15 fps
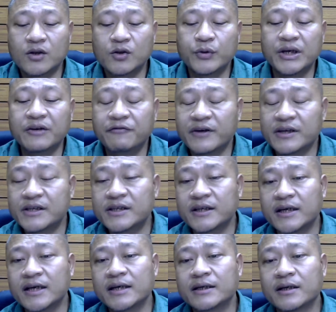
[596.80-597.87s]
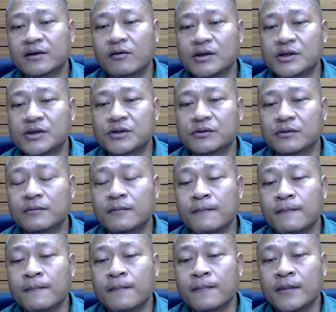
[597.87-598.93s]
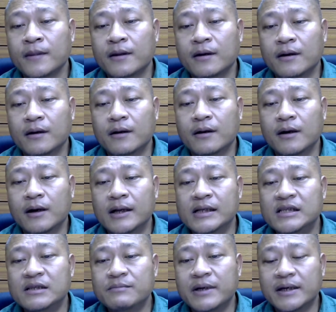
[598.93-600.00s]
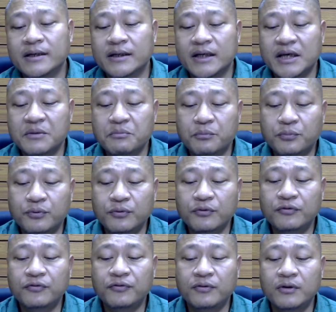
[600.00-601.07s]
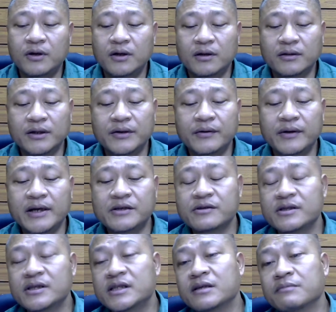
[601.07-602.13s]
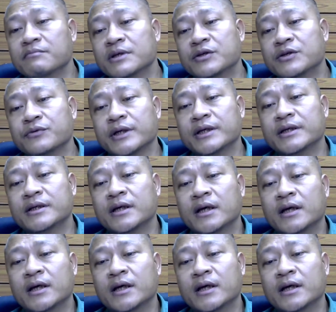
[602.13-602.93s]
investigate and also ultimately improve the relationship between